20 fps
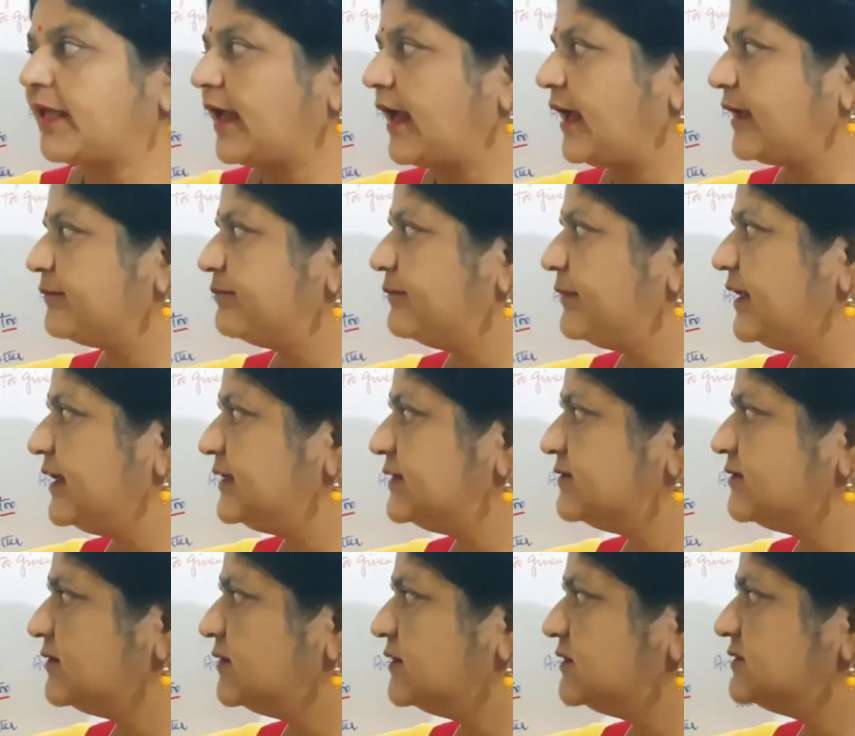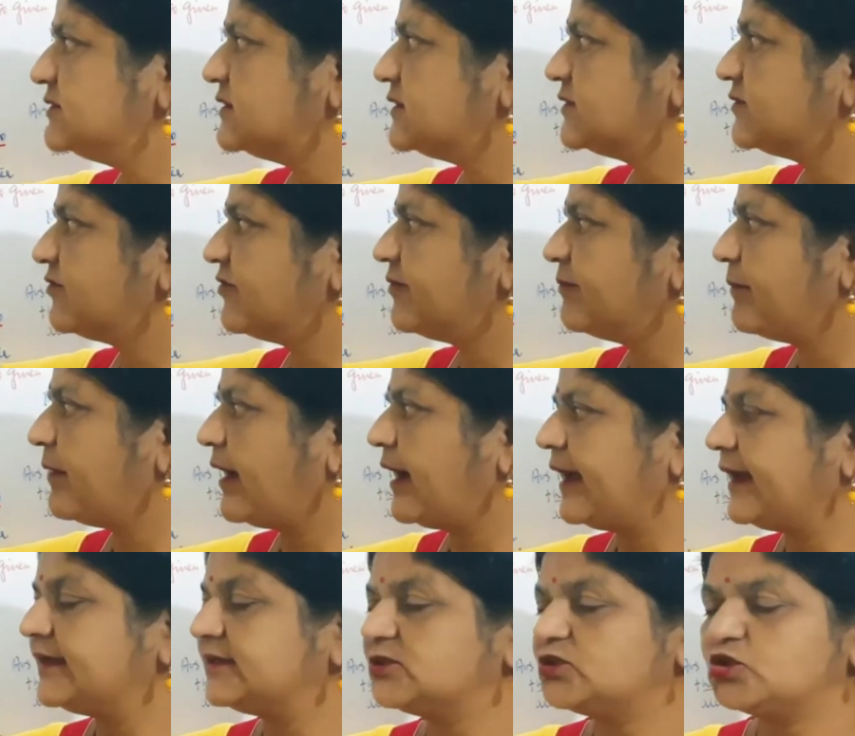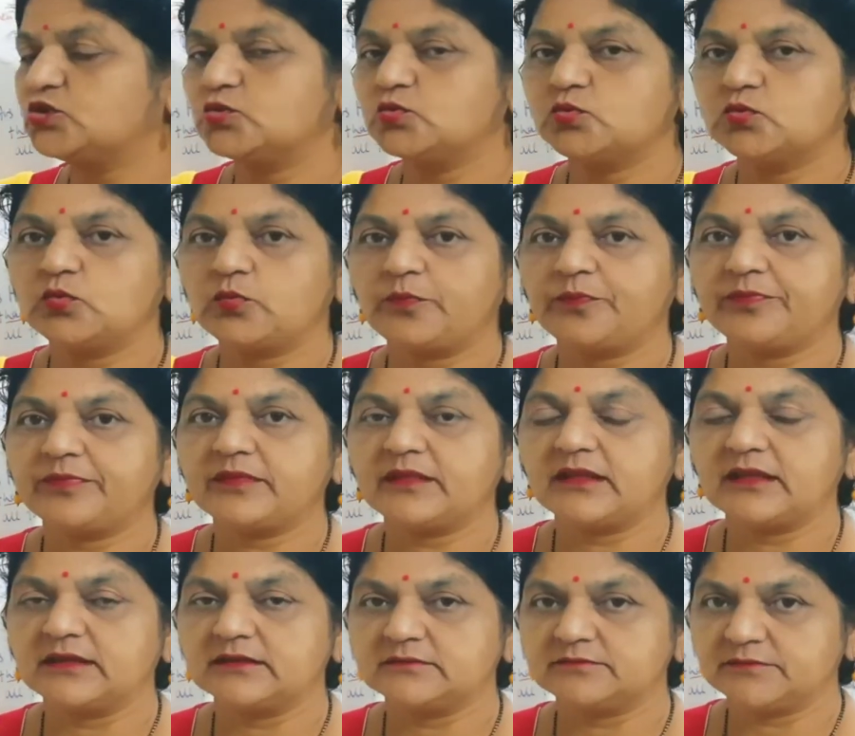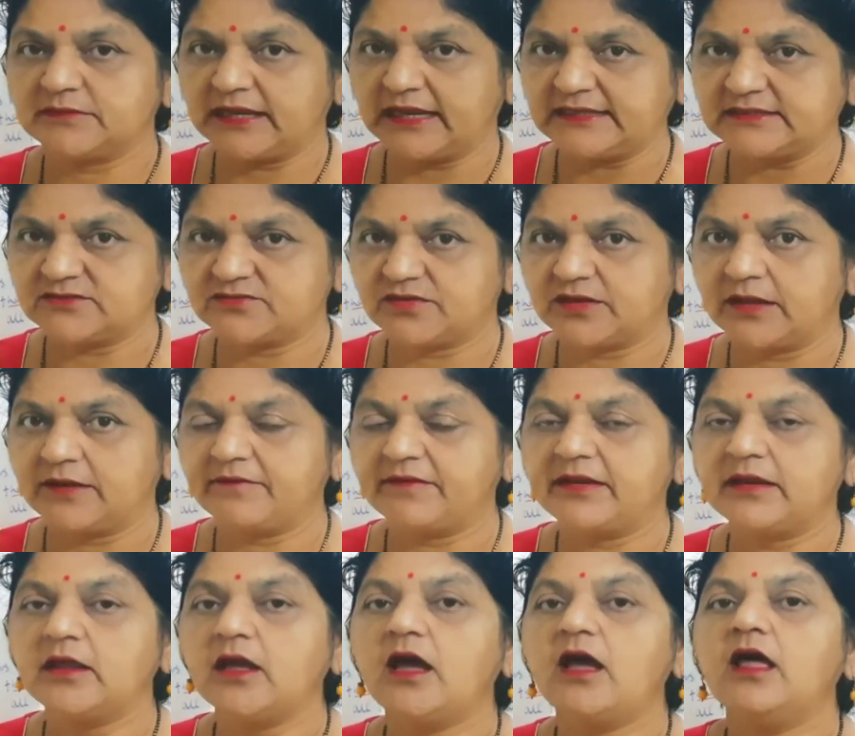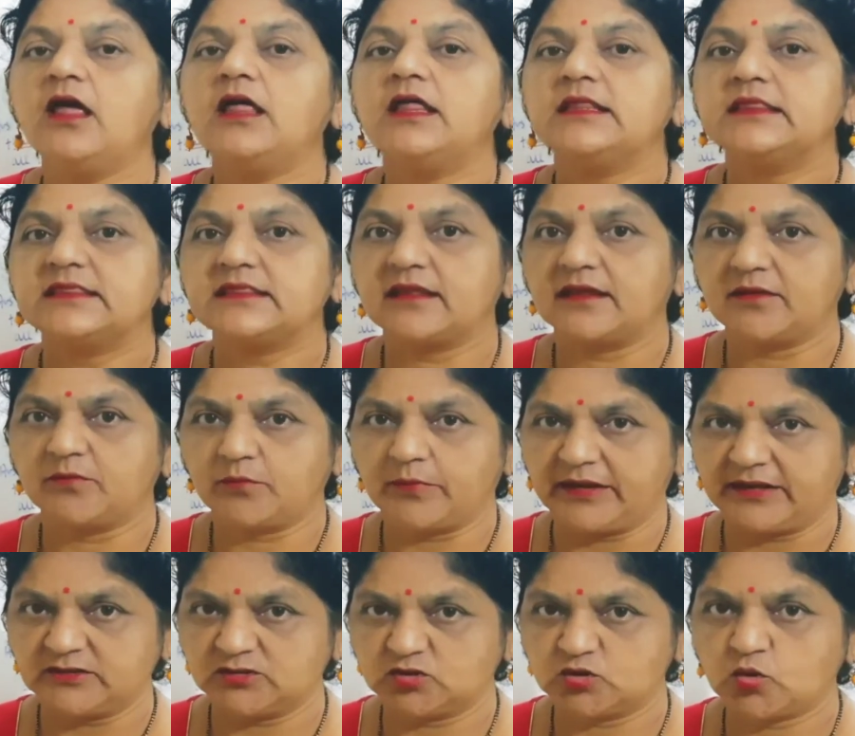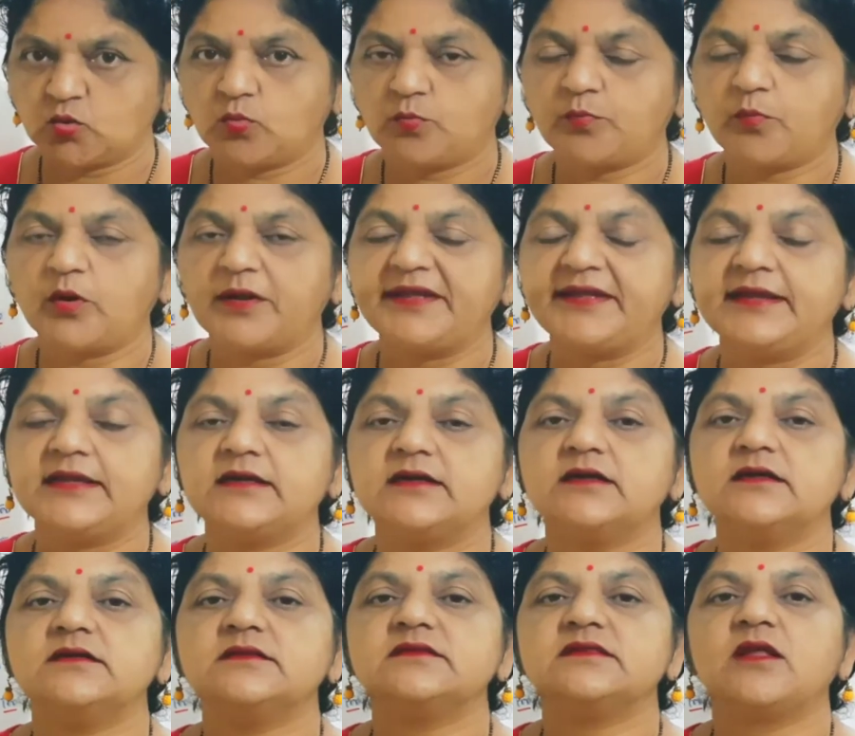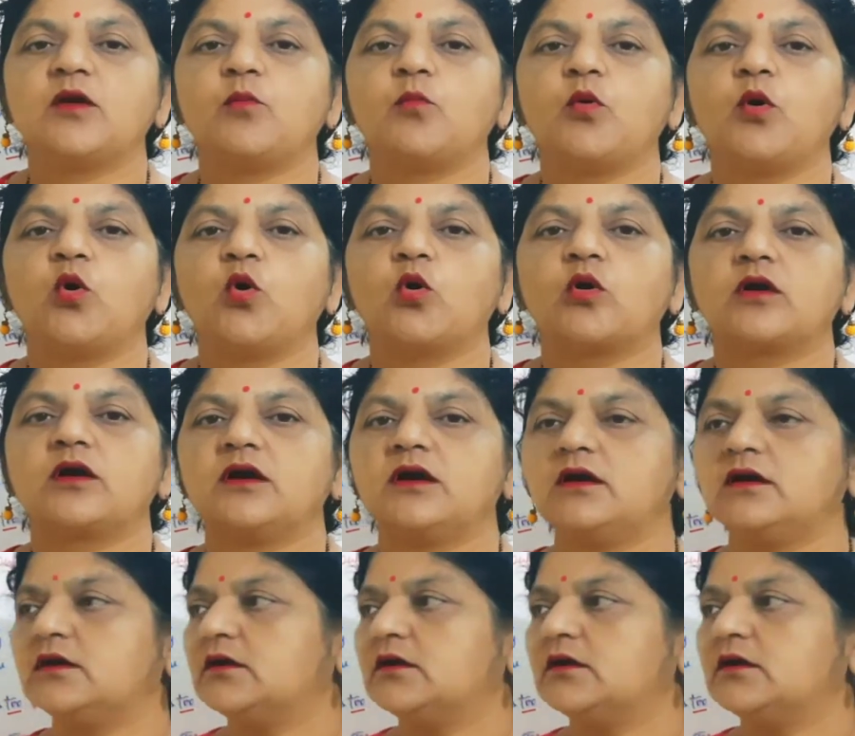and replace it with to. So the sentence will be, he is too weak to walk.